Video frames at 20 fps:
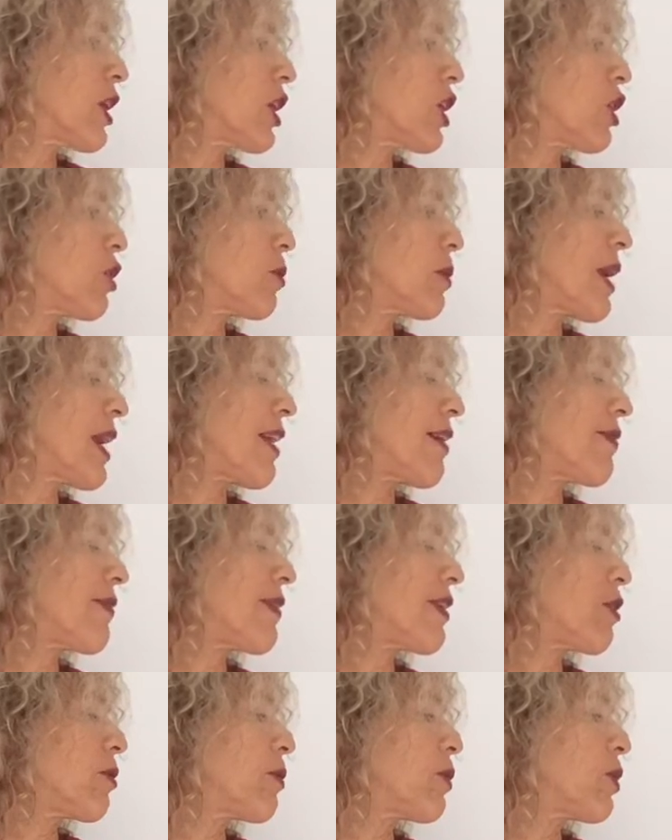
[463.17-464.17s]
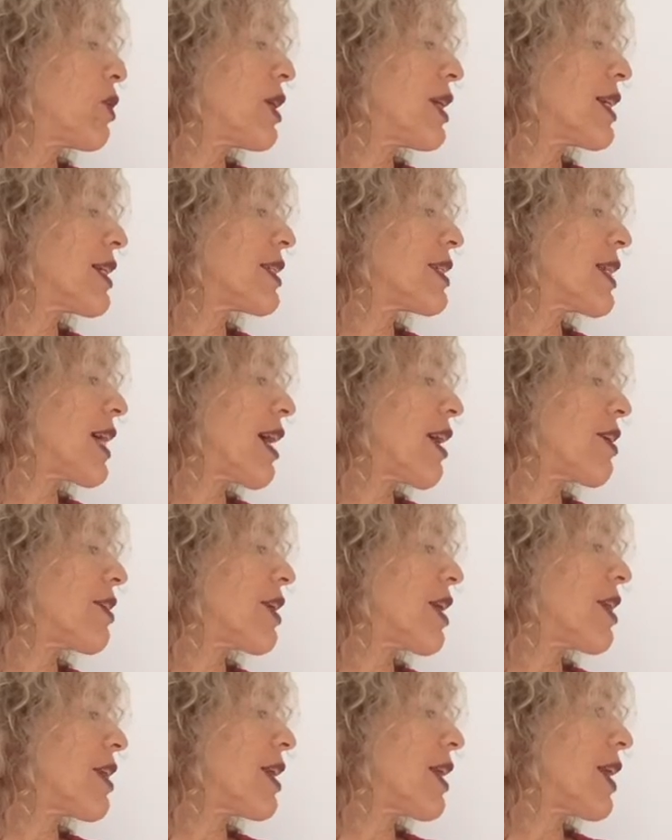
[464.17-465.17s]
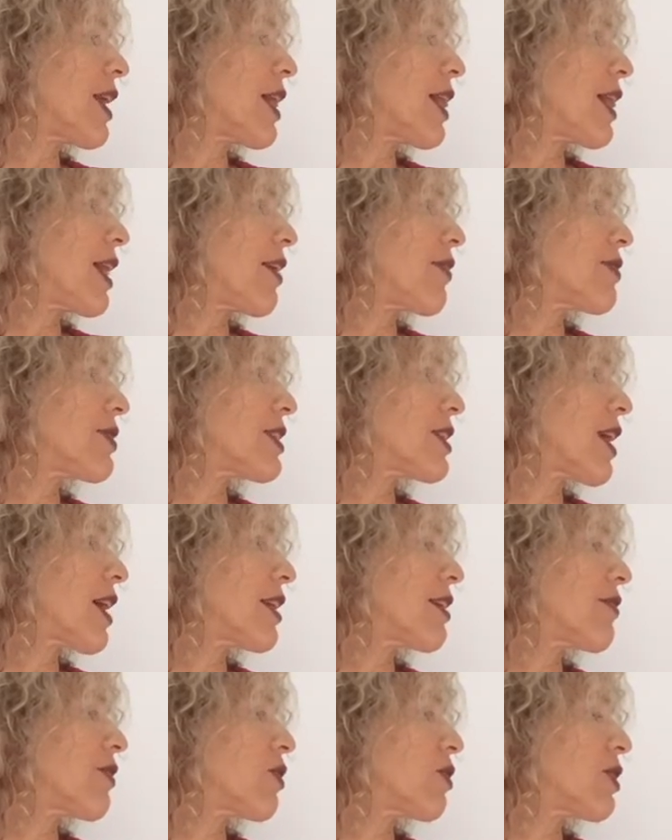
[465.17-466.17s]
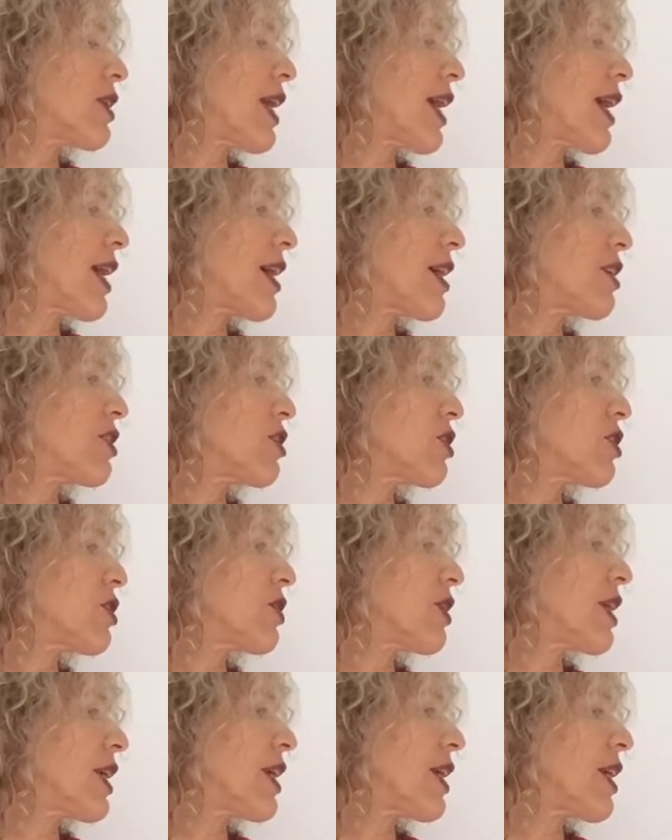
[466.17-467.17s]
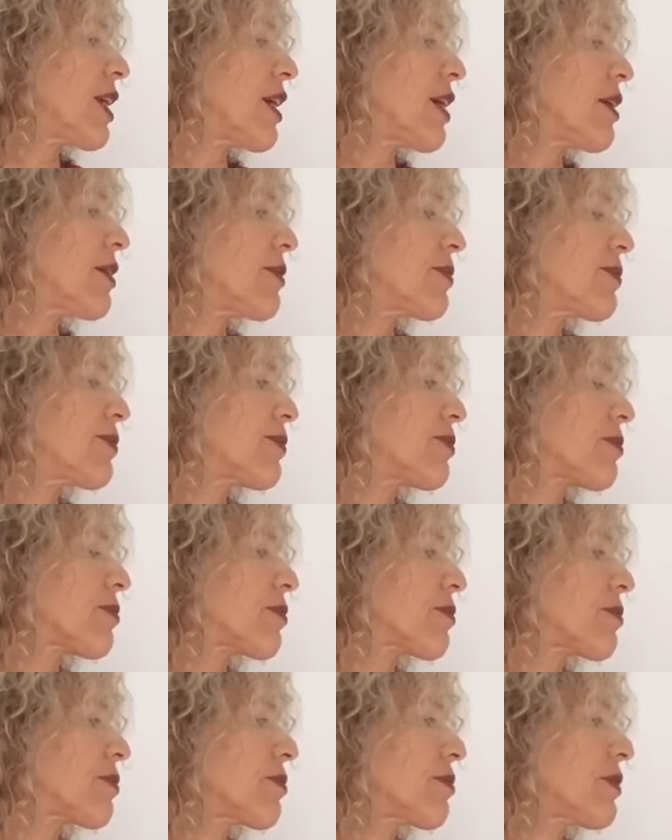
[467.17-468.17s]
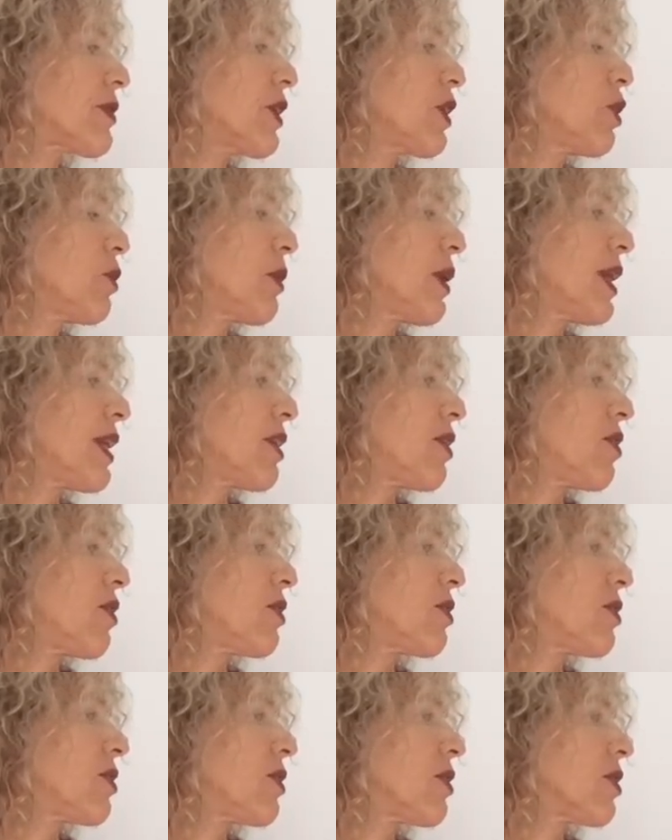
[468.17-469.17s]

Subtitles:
You may feel pulling down the left side of your neck under your ear. You may not.